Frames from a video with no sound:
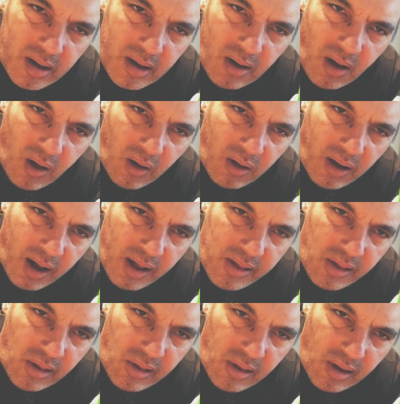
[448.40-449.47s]
all kinds of
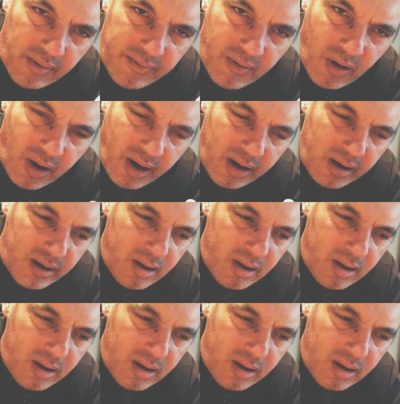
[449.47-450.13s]
stuff on it.